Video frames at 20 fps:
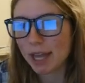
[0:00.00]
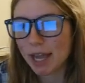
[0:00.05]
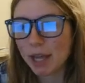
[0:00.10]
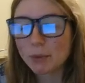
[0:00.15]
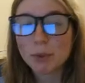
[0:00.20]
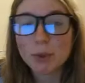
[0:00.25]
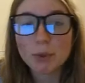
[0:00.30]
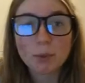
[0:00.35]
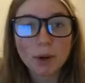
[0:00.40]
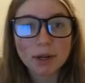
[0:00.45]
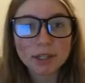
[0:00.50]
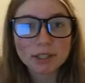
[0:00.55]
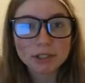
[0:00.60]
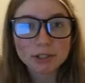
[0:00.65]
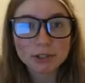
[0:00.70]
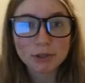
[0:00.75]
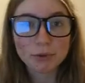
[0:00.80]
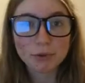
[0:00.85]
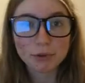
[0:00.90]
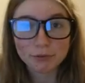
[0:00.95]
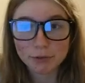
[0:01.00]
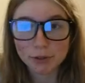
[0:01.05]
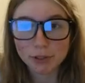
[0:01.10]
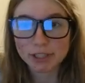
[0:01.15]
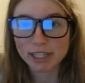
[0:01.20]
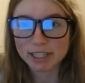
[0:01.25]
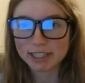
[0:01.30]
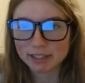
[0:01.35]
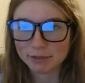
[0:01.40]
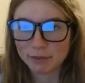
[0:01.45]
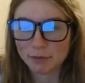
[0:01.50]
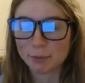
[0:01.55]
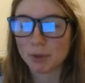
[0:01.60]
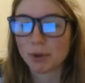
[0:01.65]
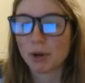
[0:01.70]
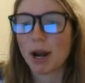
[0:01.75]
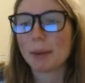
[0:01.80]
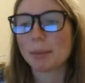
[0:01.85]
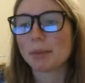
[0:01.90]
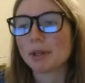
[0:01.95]
and we wanted to know the vertex of the
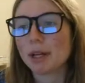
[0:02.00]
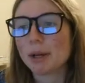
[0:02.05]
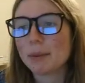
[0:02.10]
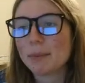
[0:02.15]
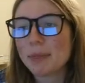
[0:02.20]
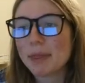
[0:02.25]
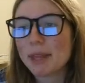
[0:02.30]
parabola,